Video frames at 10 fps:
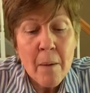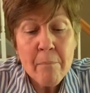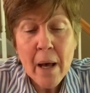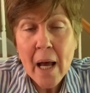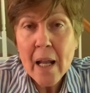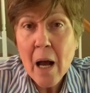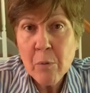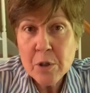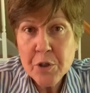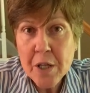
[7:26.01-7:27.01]
But I
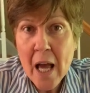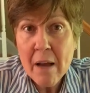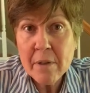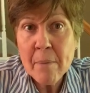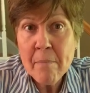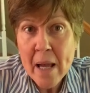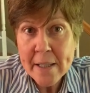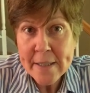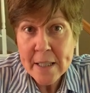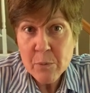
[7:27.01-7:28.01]
want you to have an
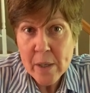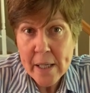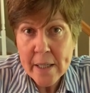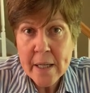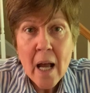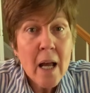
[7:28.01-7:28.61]
amazing week,